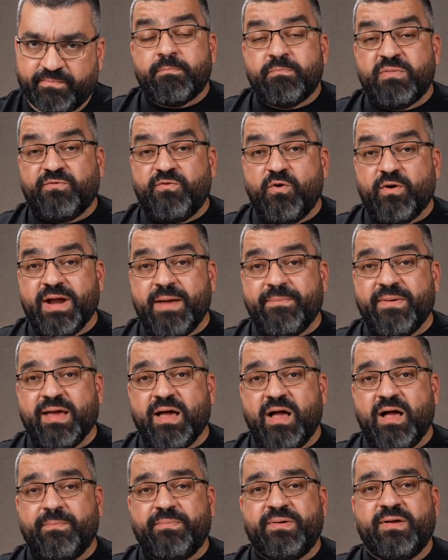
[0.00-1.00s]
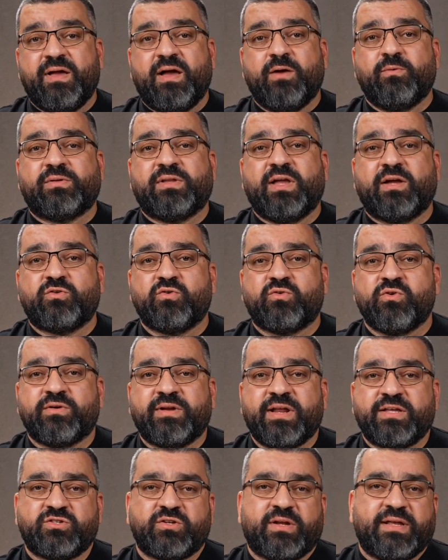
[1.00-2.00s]
Before wrapping up, I would like to
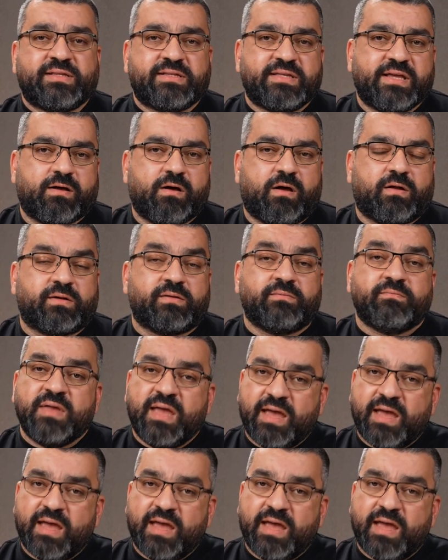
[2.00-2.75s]
congratulate Nikon.